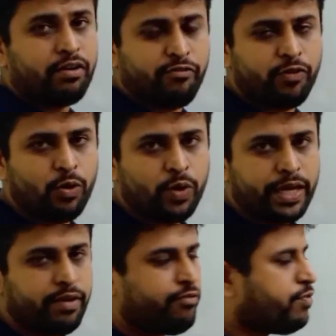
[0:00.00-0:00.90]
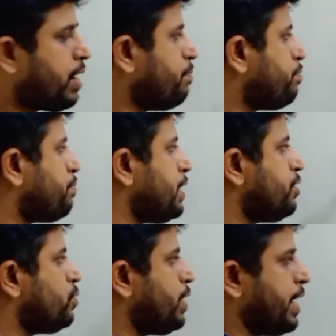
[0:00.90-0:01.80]
flowing from P to
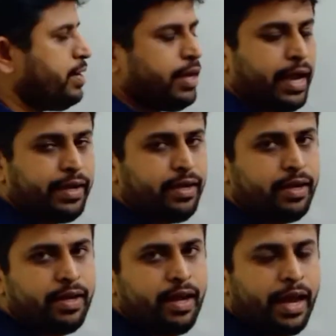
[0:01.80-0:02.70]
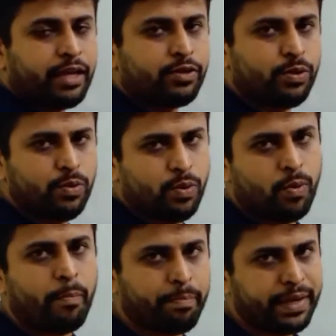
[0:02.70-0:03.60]
N and N to
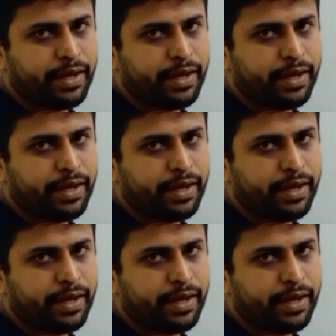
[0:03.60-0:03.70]
P.